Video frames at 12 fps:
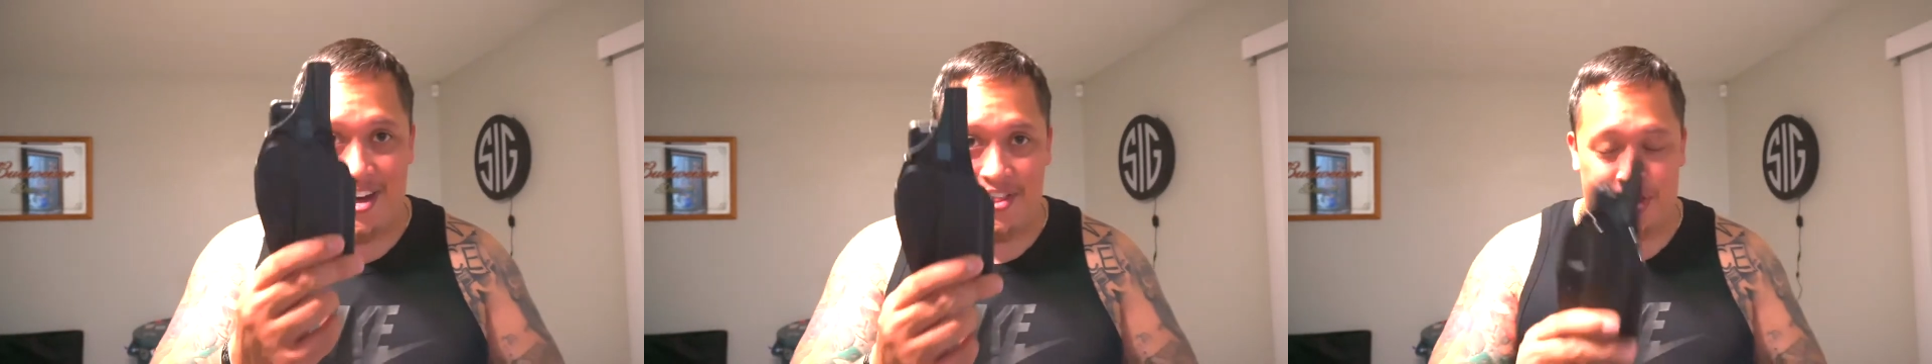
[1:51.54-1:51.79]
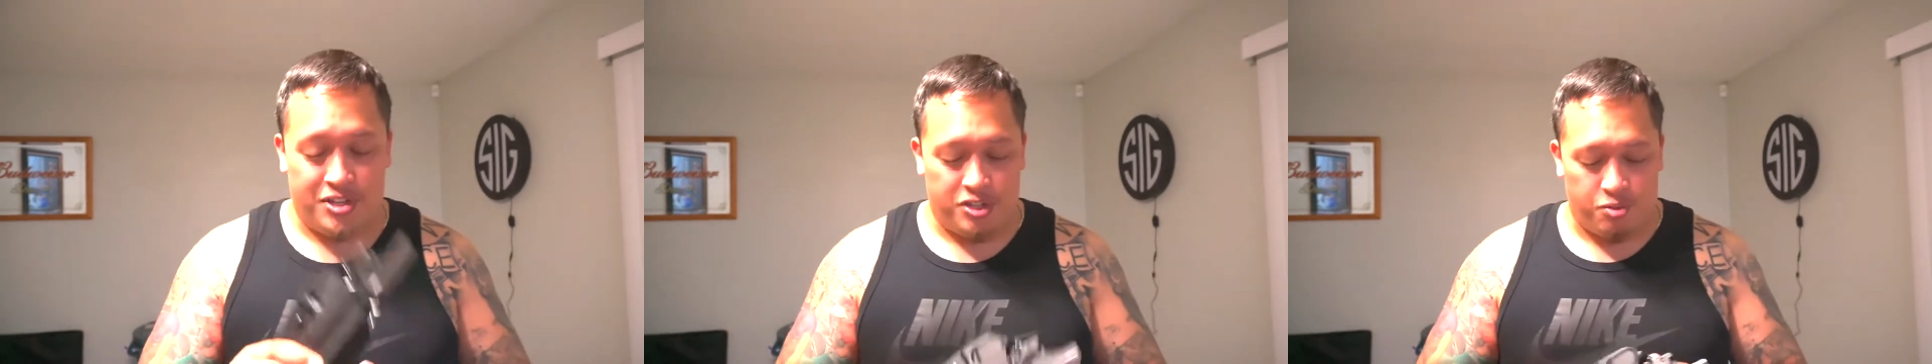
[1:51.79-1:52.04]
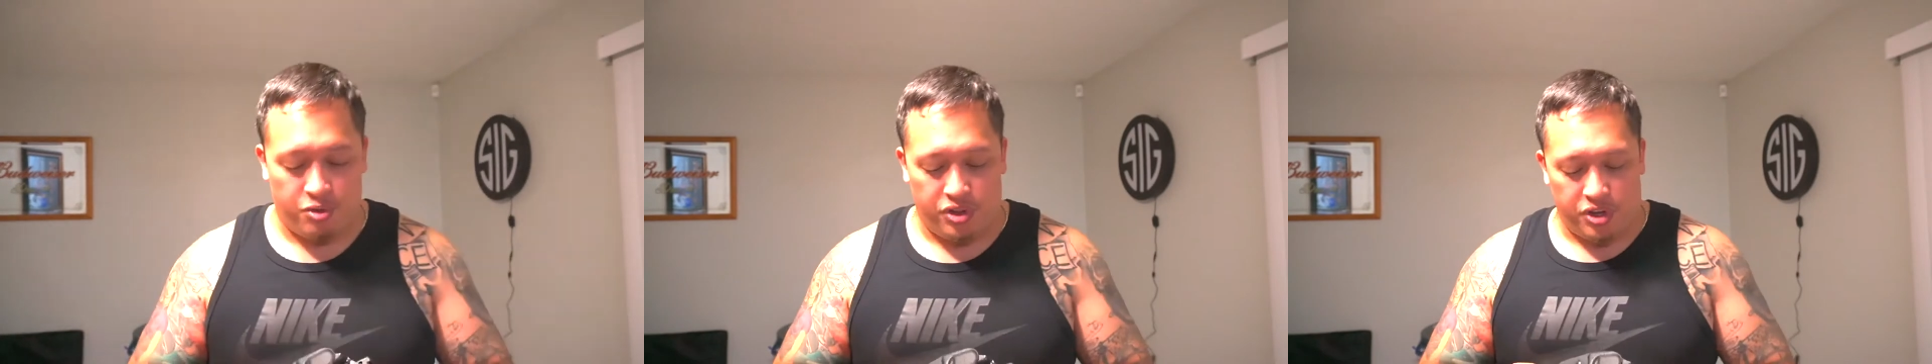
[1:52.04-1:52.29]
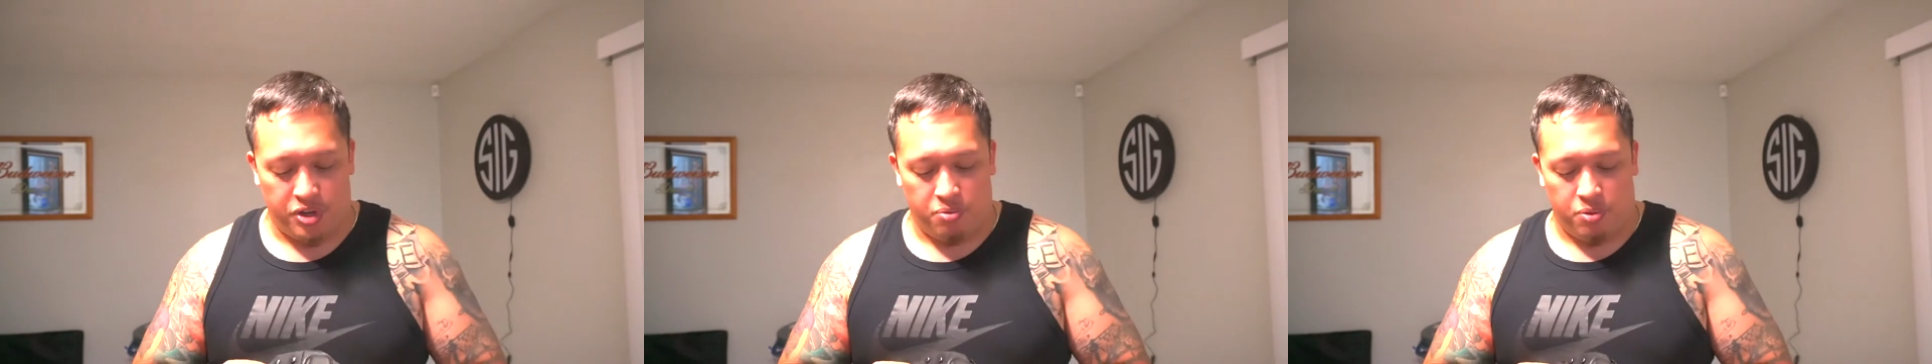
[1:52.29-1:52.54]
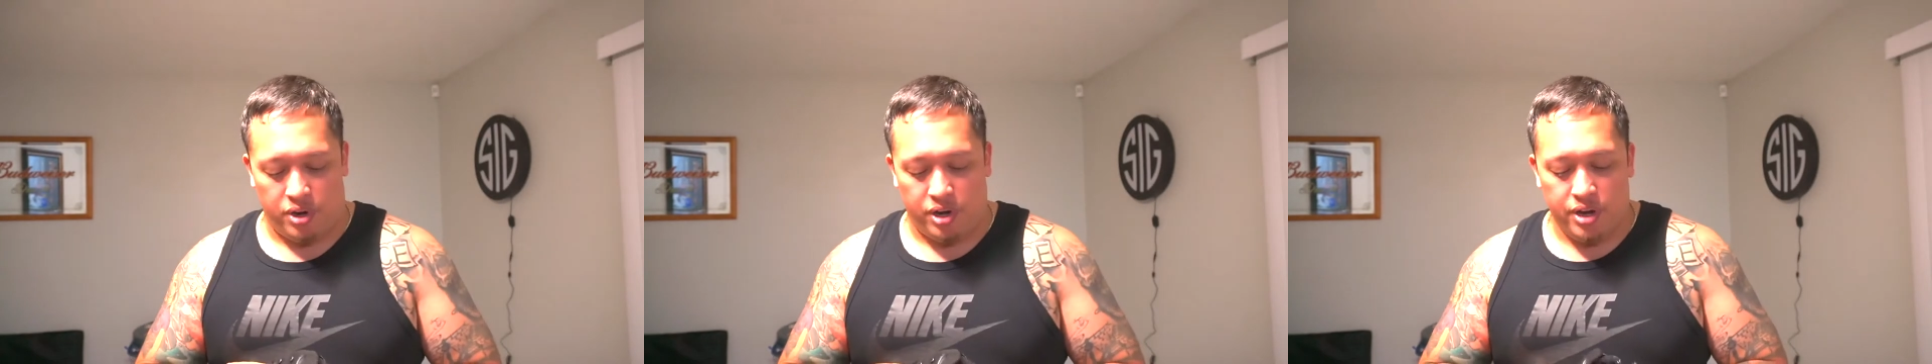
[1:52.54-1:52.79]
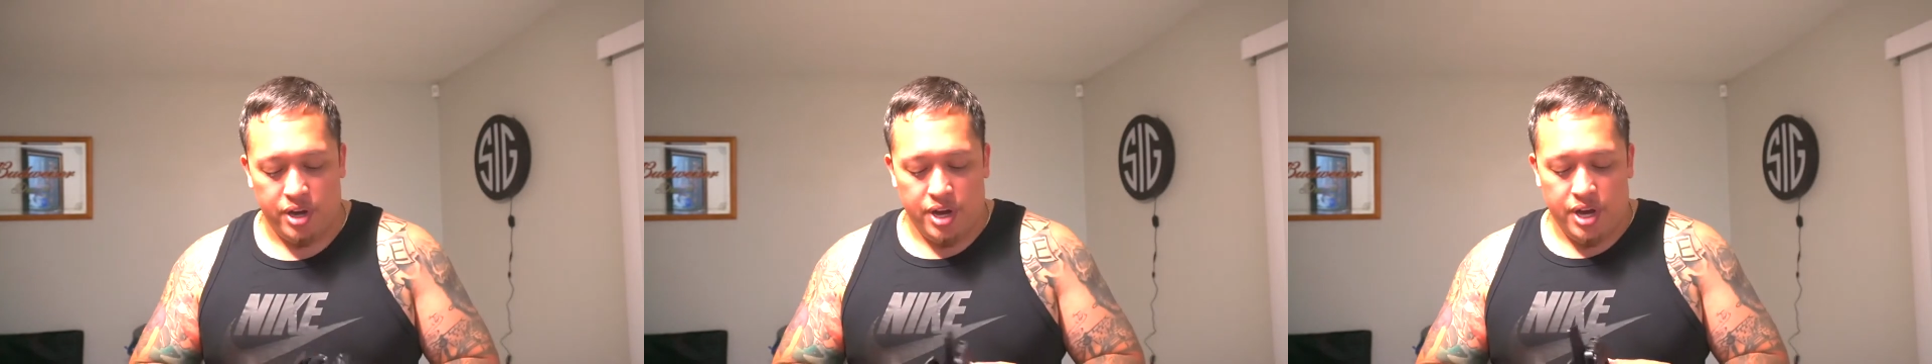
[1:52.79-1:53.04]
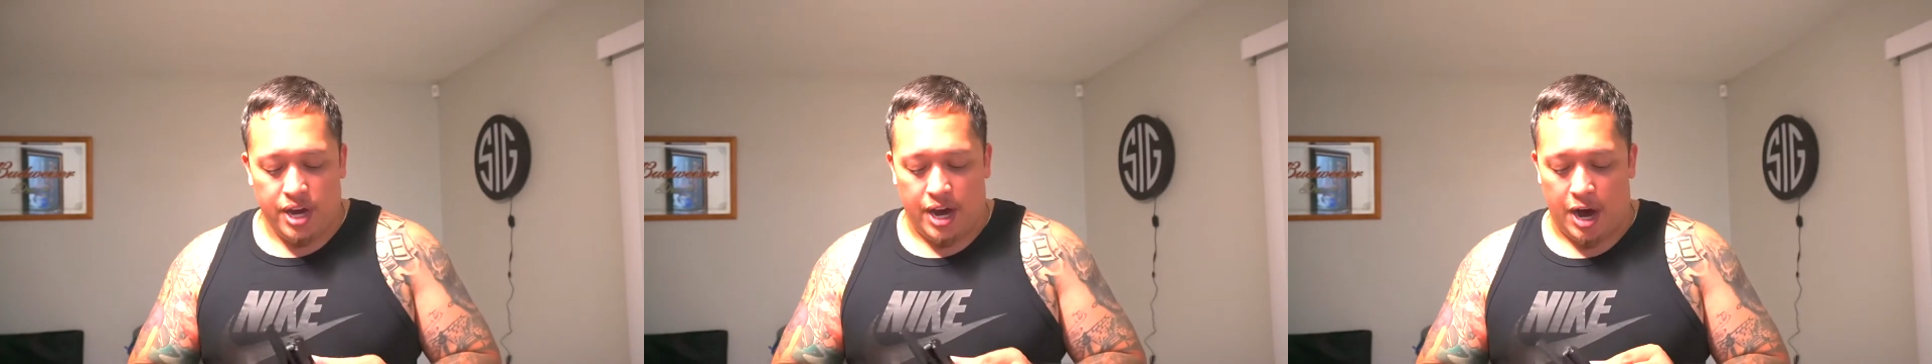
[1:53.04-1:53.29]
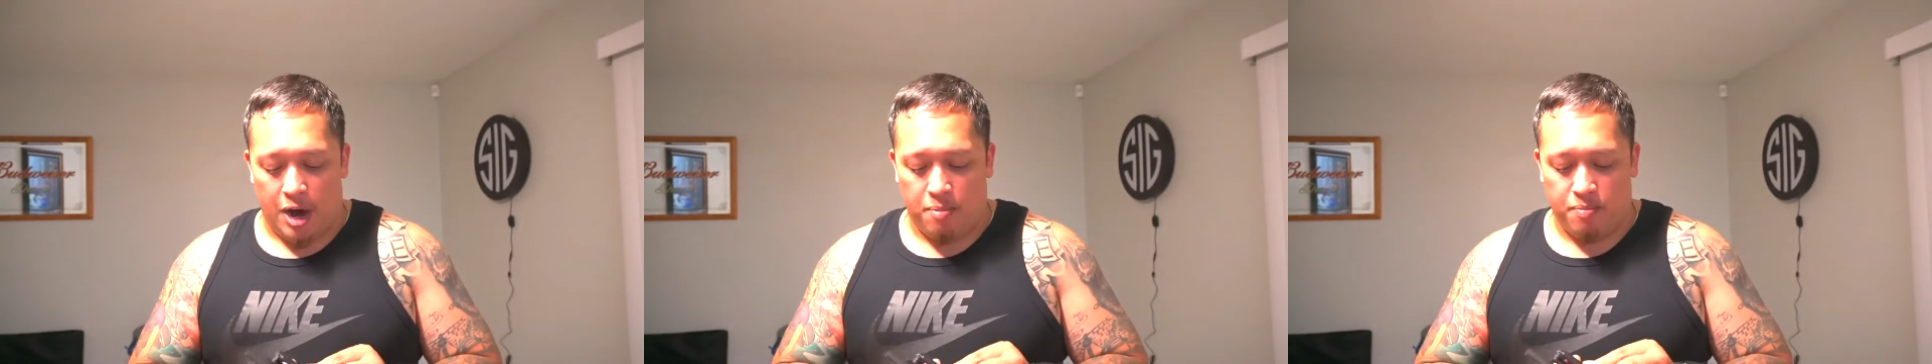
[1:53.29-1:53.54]
this is a really good one.
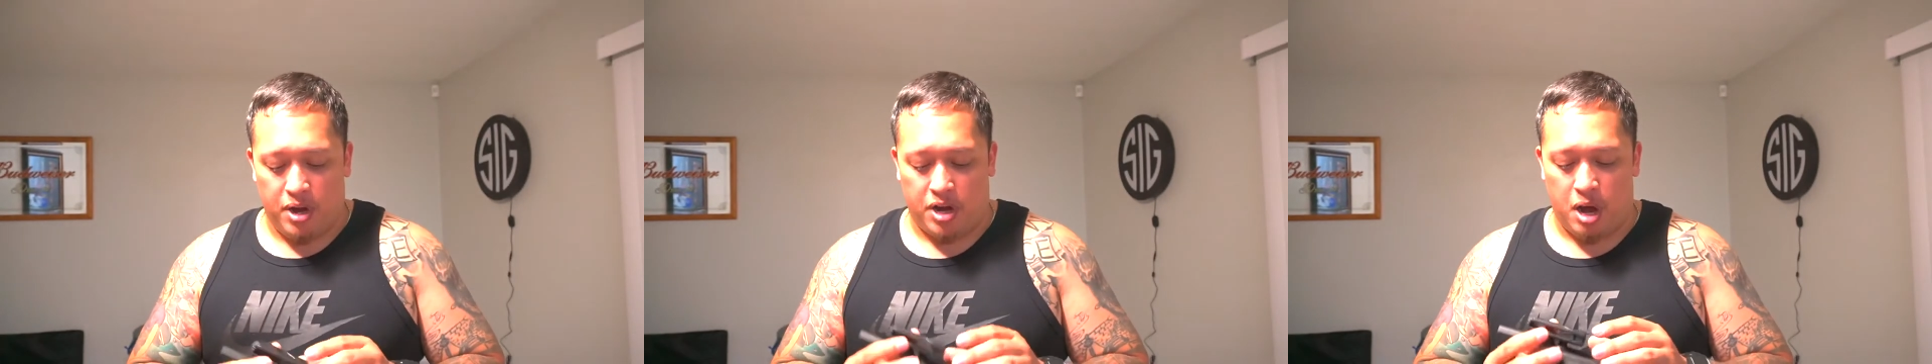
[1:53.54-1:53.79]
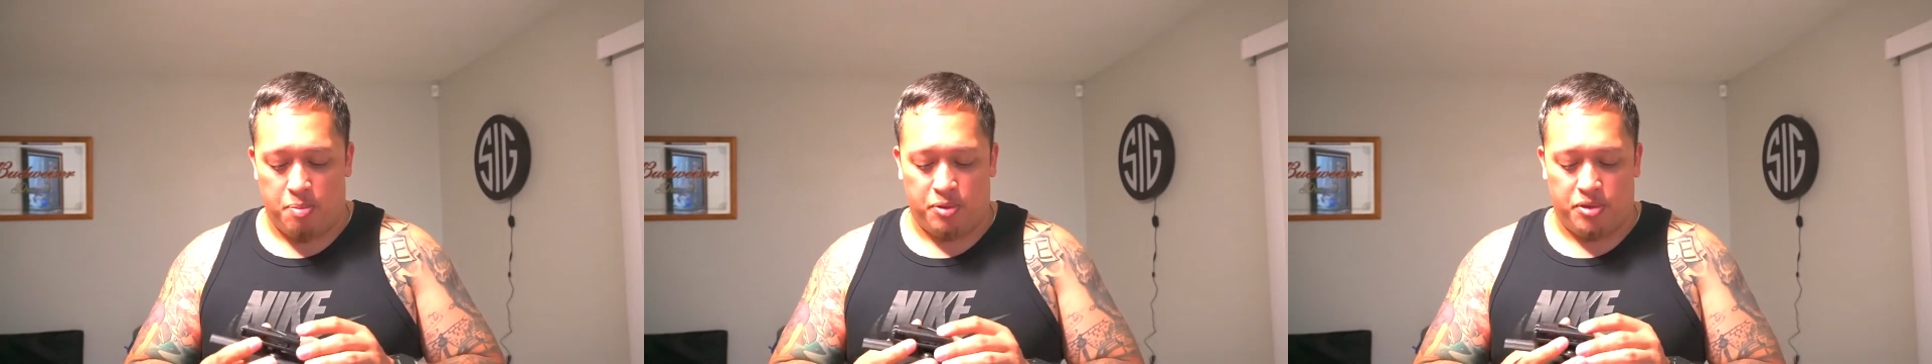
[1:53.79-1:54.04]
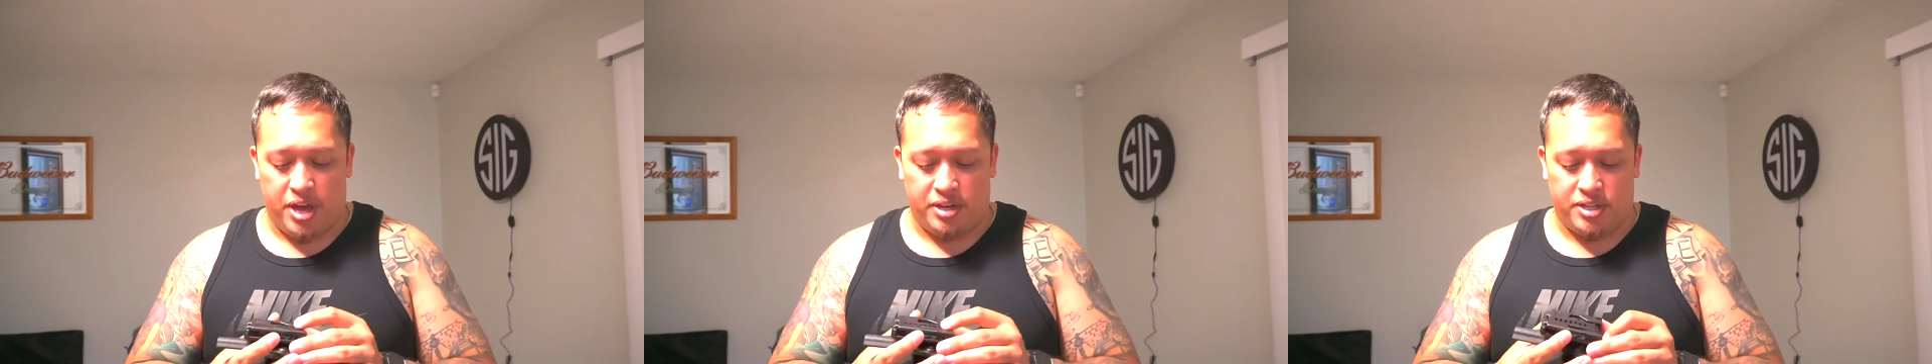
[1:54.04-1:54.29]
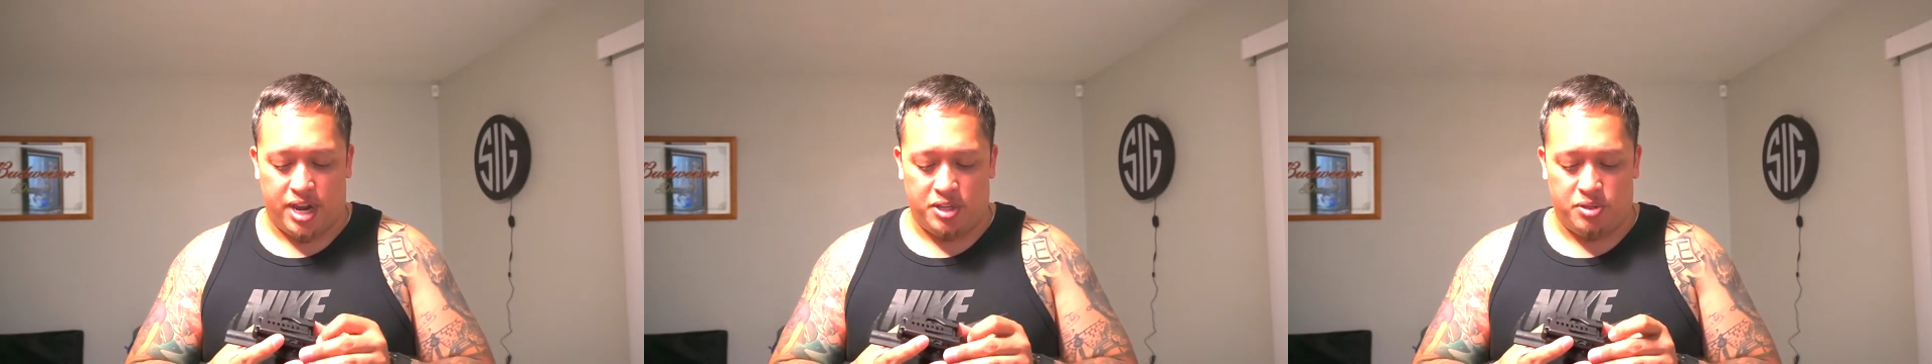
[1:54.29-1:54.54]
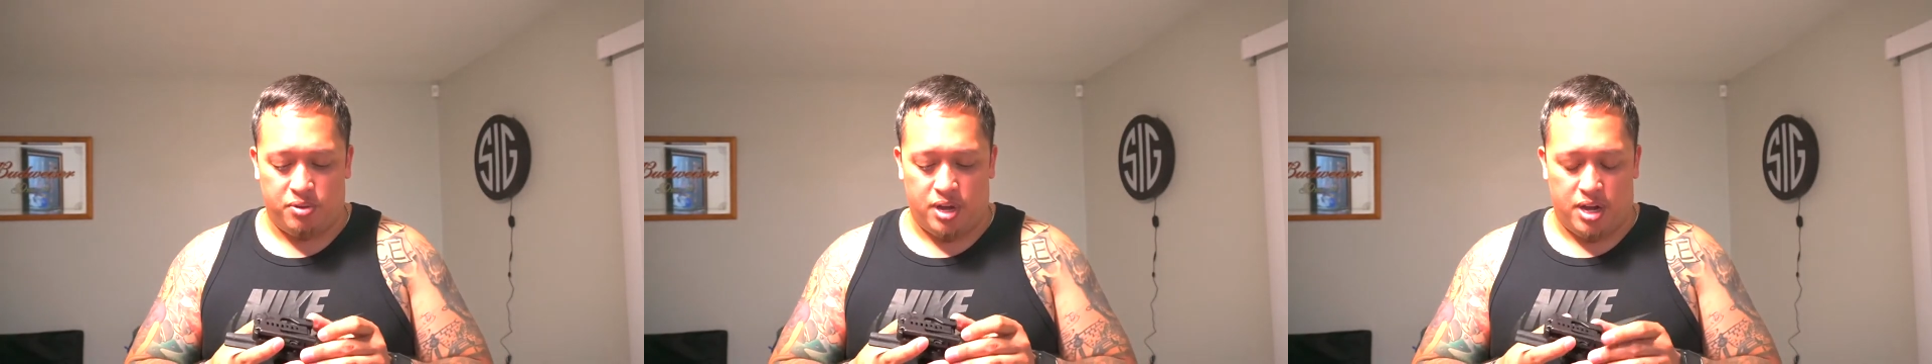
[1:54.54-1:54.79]
A couple things that I do,